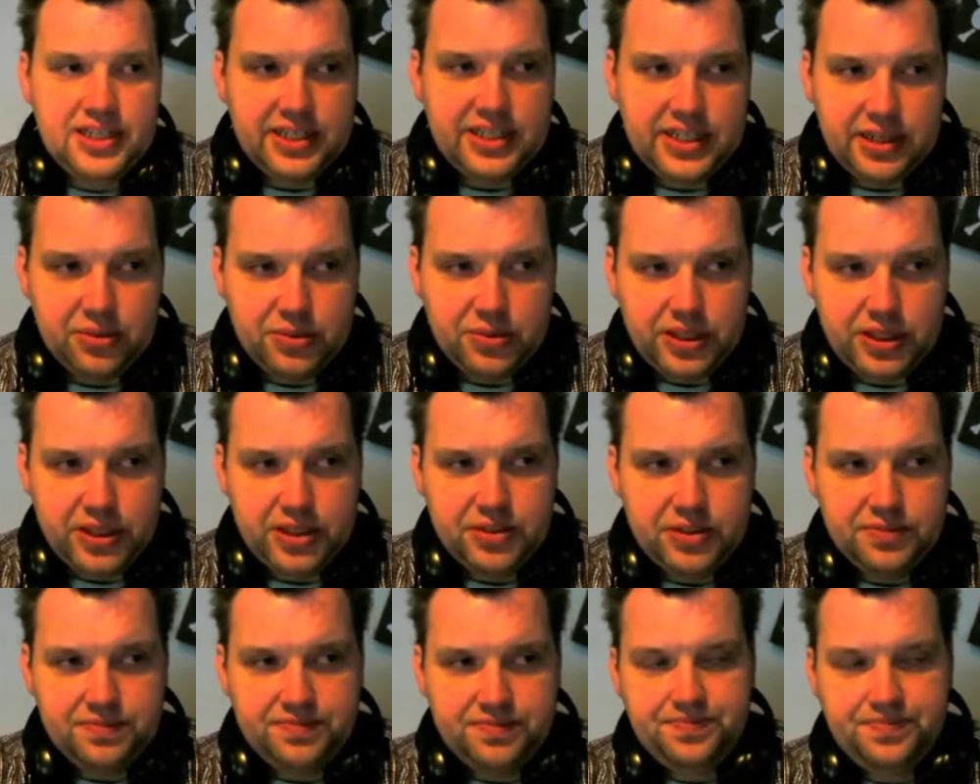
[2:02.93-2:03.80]
There we
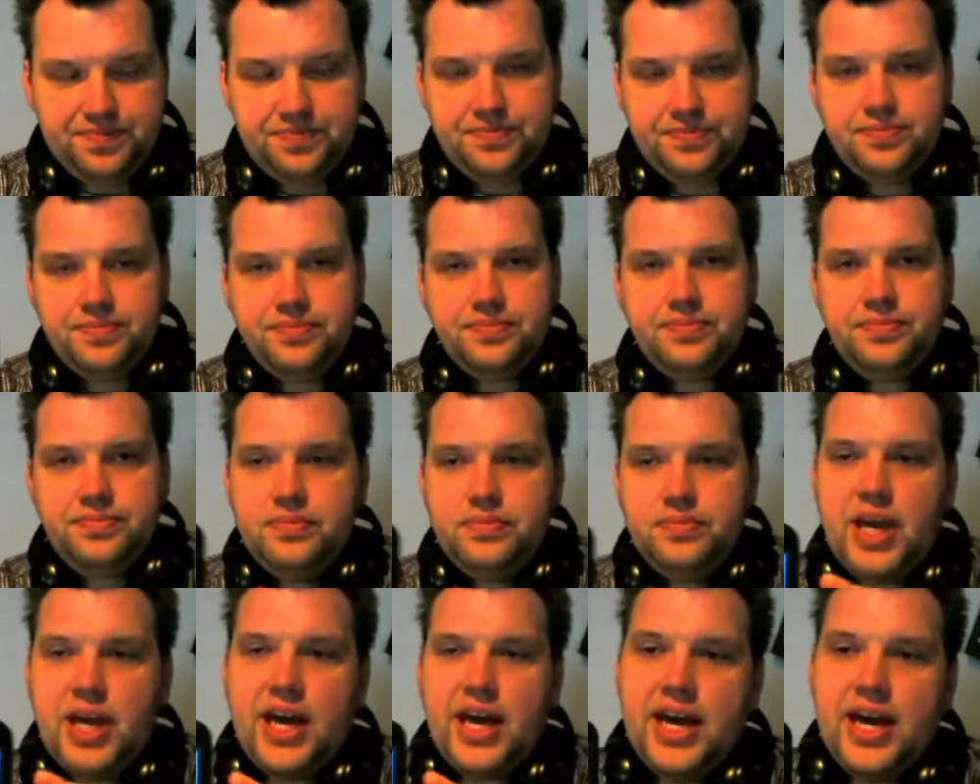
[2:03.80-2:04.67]
go.
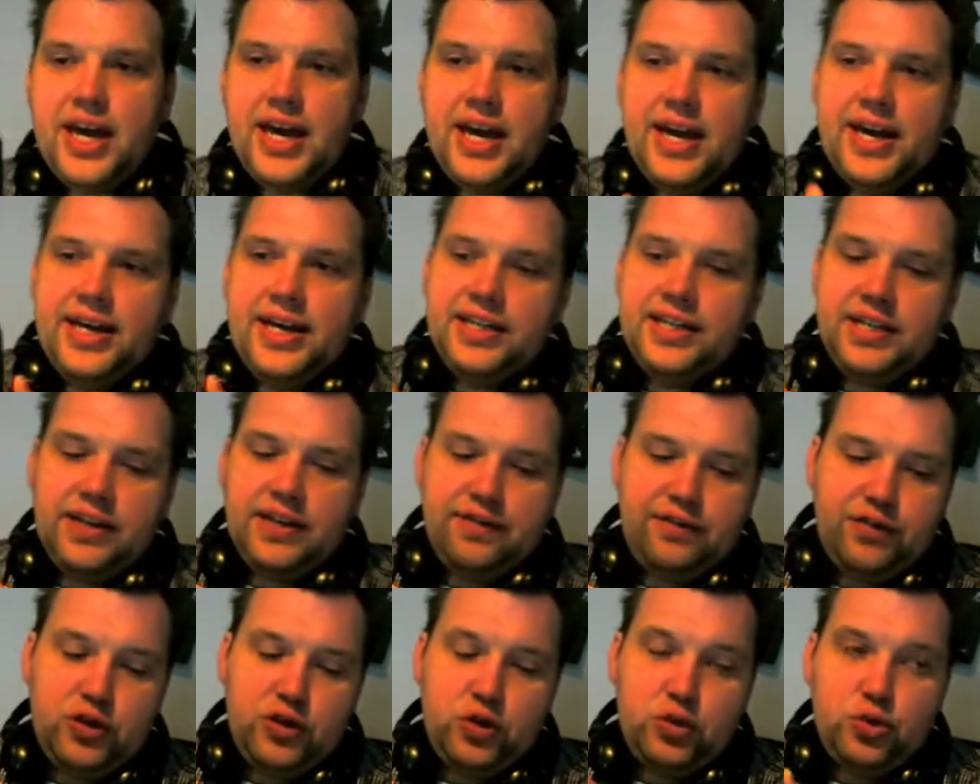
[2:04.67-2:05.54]
And
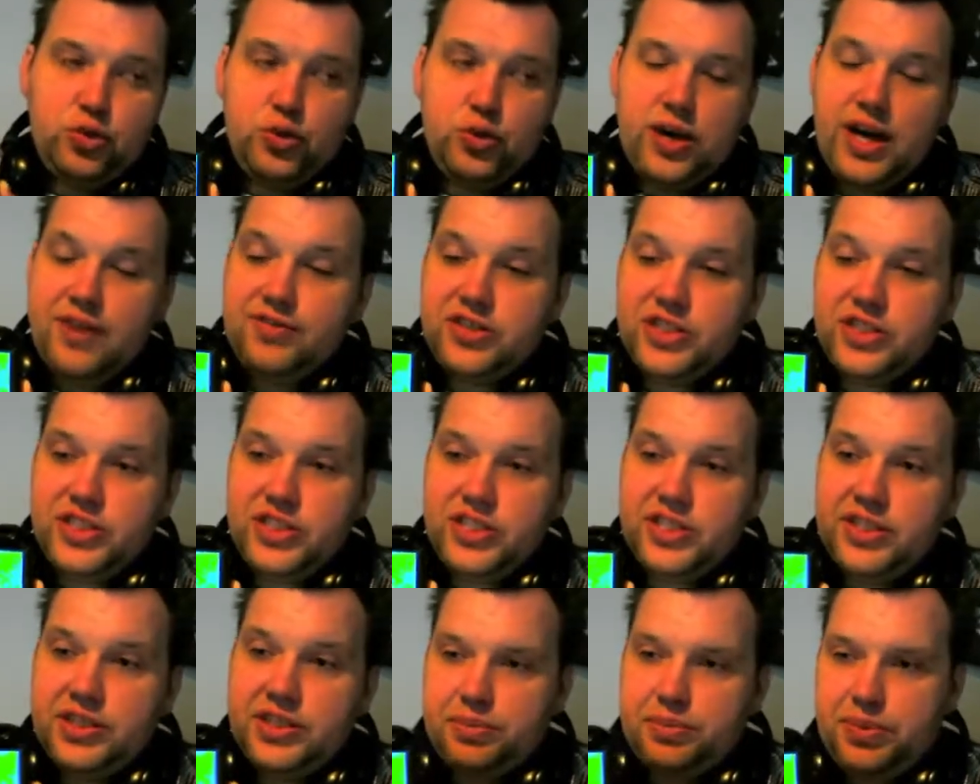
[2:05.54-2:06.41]
if you haven't
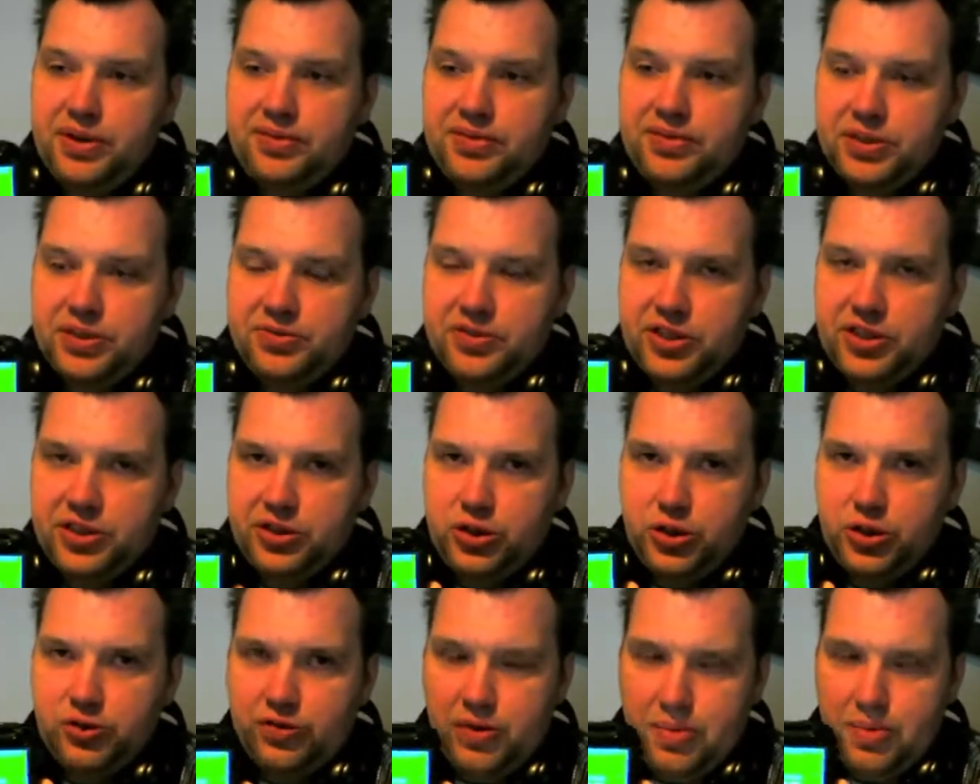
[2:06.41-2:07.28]
seen the previous video,
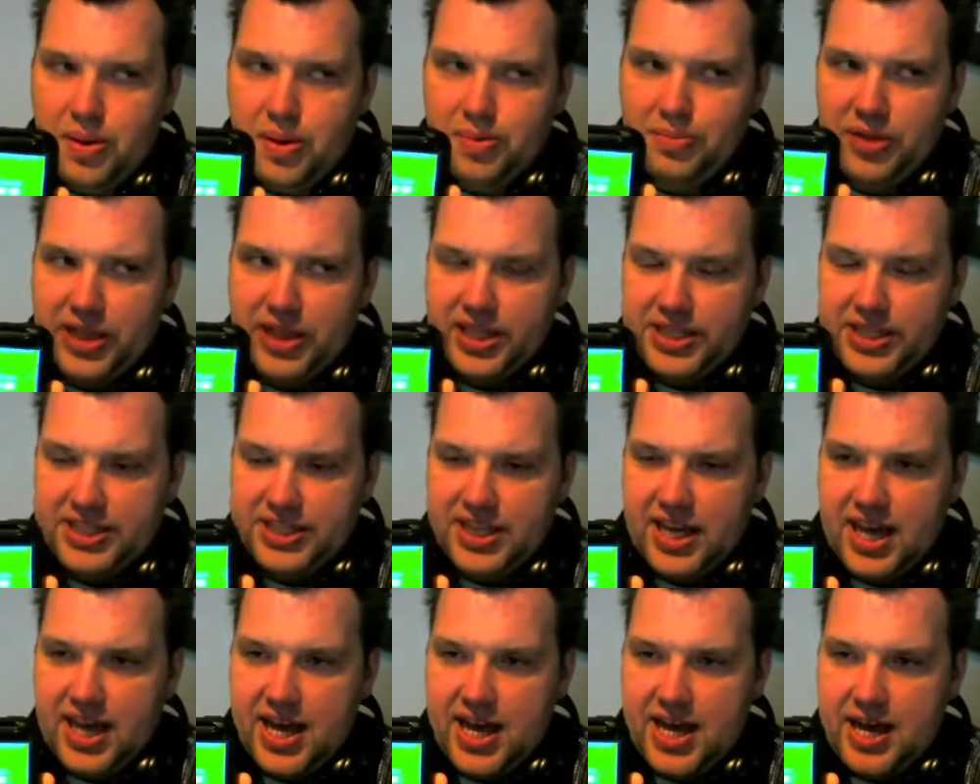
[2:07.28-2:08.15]
you remember this
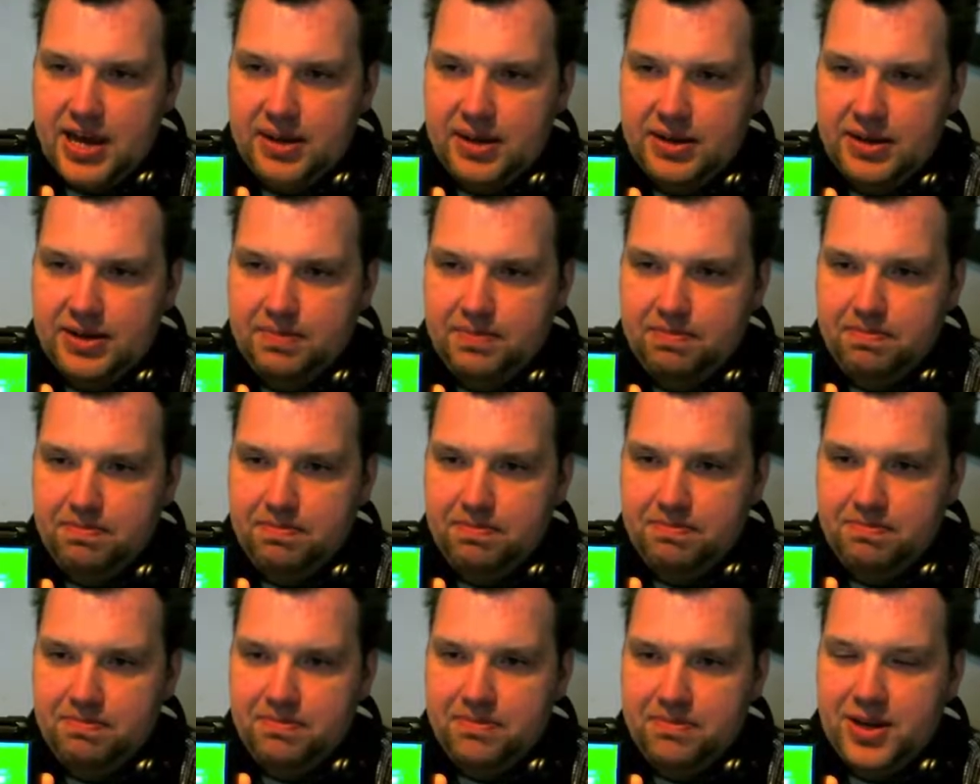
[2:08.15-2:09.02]
app.
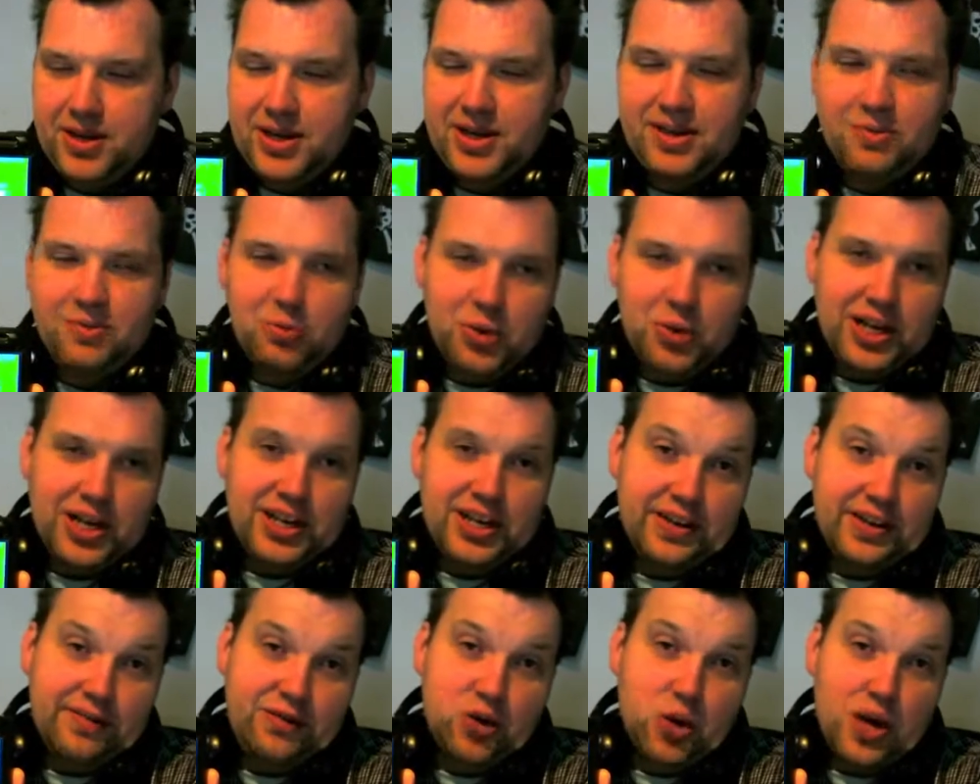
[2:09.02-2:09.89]
Well,
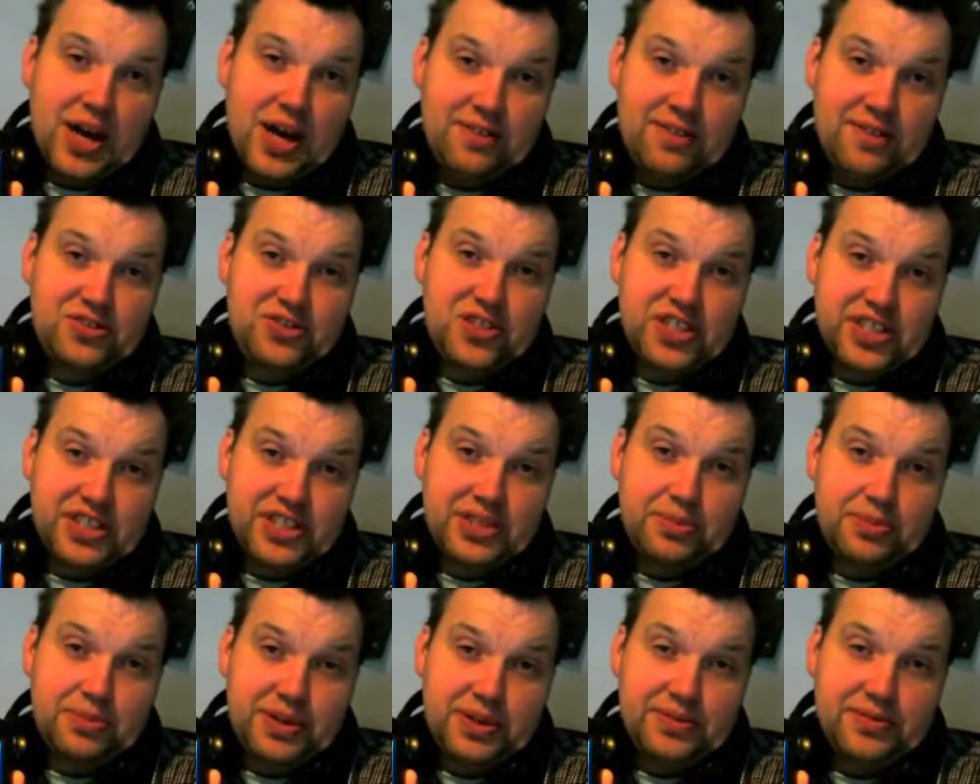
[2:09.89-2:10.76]
if you have seen the
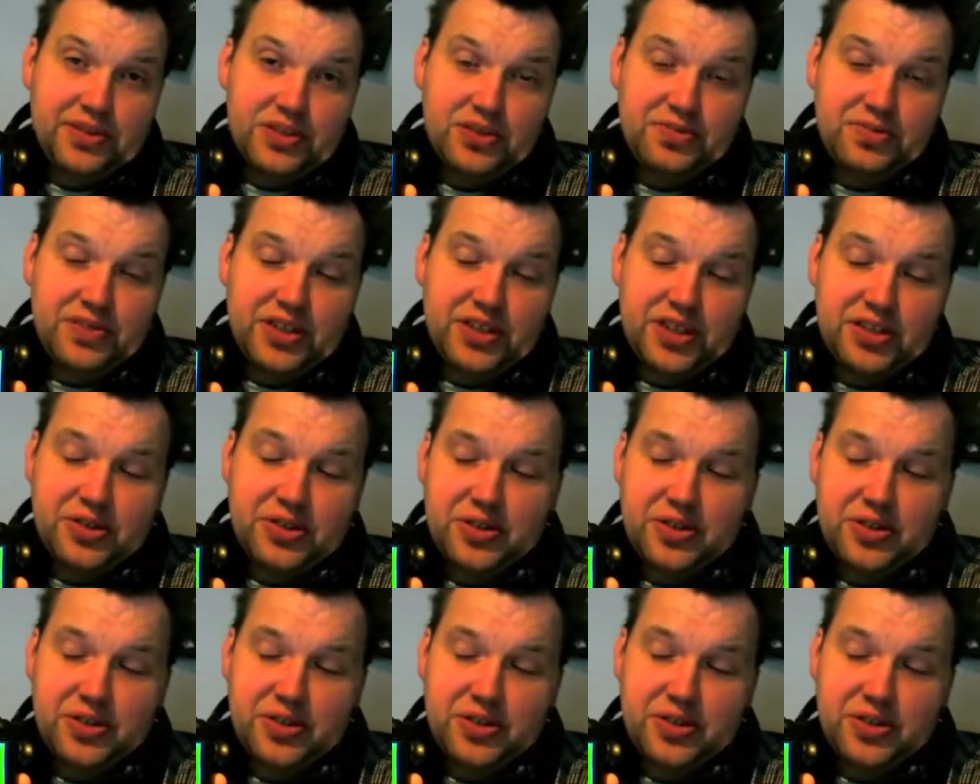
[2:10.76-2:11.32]
previous video,